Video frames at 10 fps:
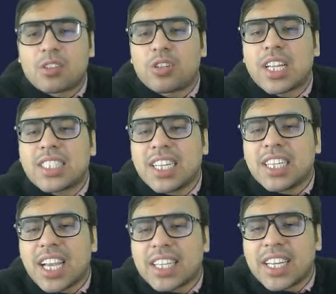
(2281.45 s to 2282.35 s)
Total
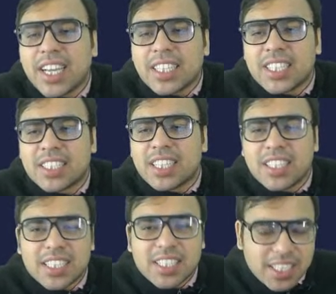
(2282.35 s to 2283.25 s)
seats, yaad rakhiyega, 60
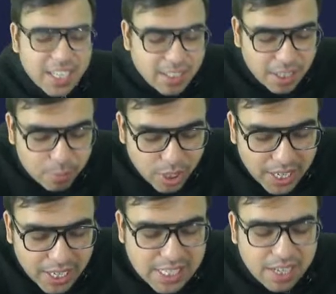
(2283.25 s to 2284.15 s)
seats are there in
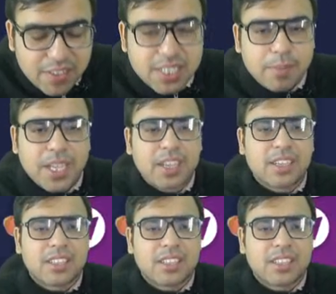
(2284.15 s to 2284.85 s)
Tripura Legislative Assembly.